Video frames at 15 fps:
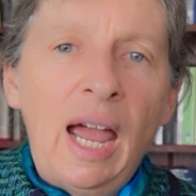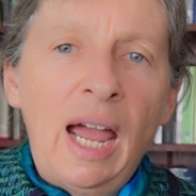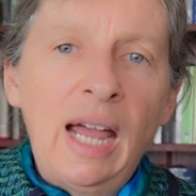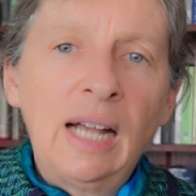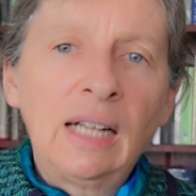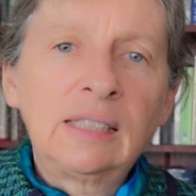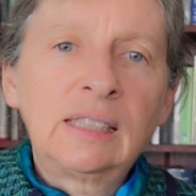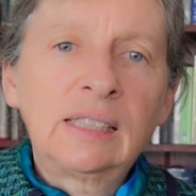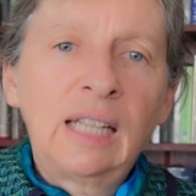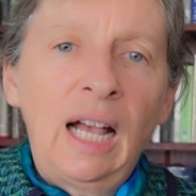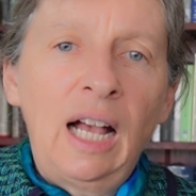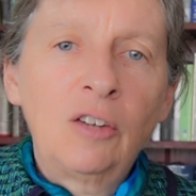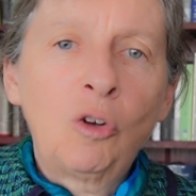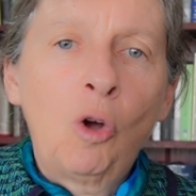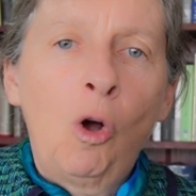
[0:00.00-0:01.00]
acts
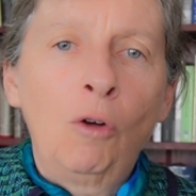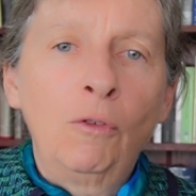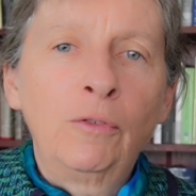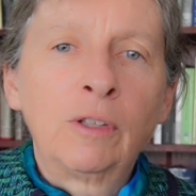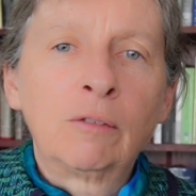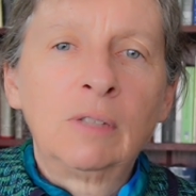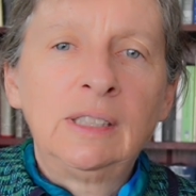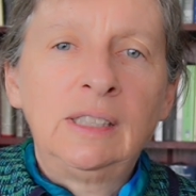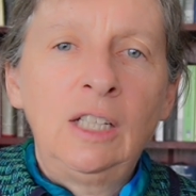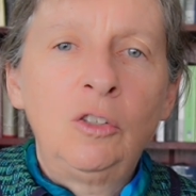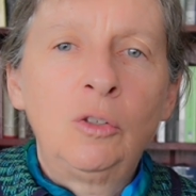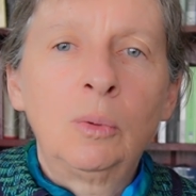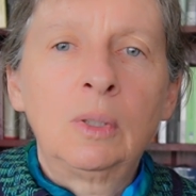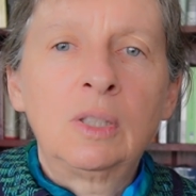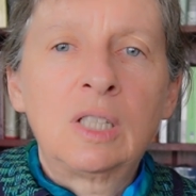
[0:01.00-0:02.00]
cut off the
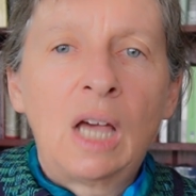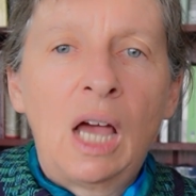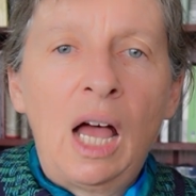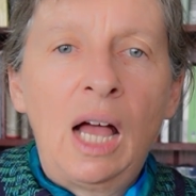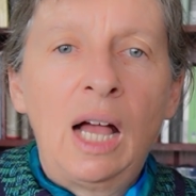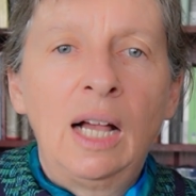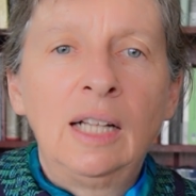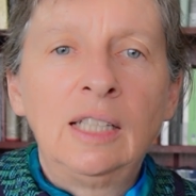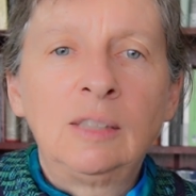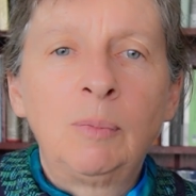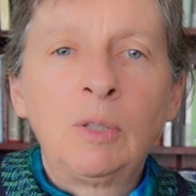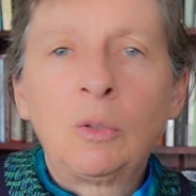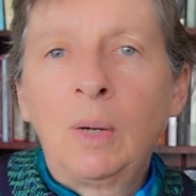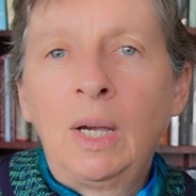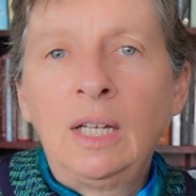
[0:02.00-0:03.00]
residual ties
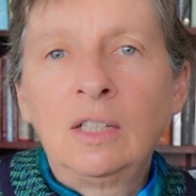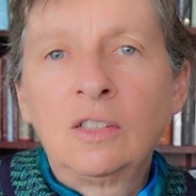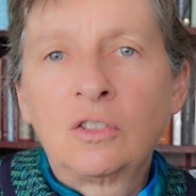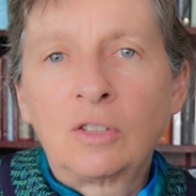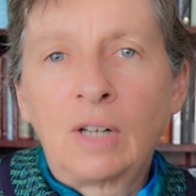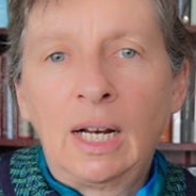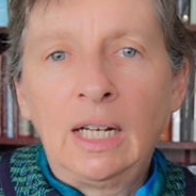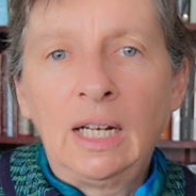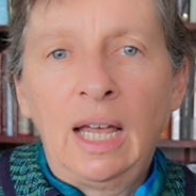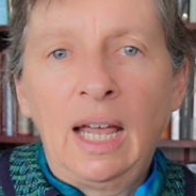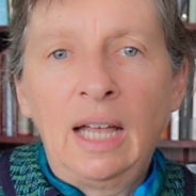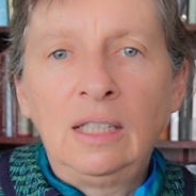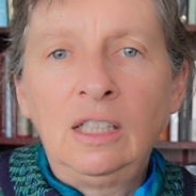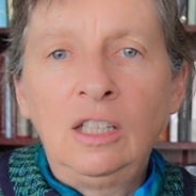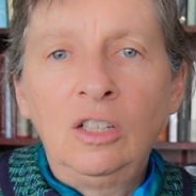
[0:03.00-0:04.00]
between Australia
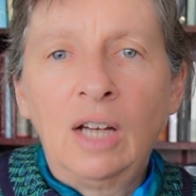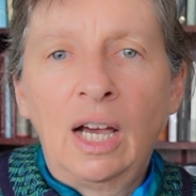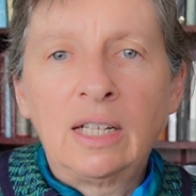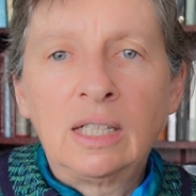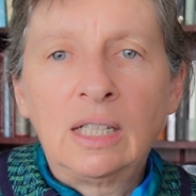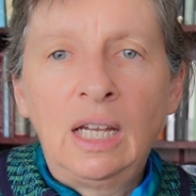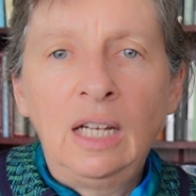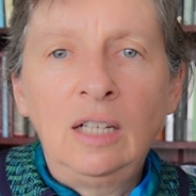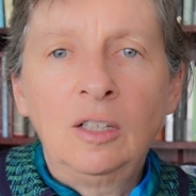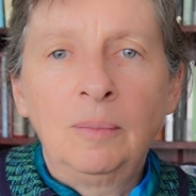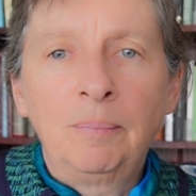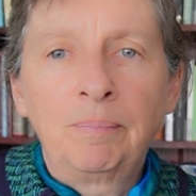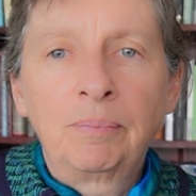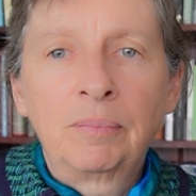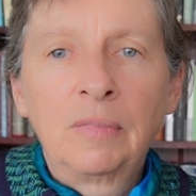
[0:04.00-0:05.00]
and the United Kingdom.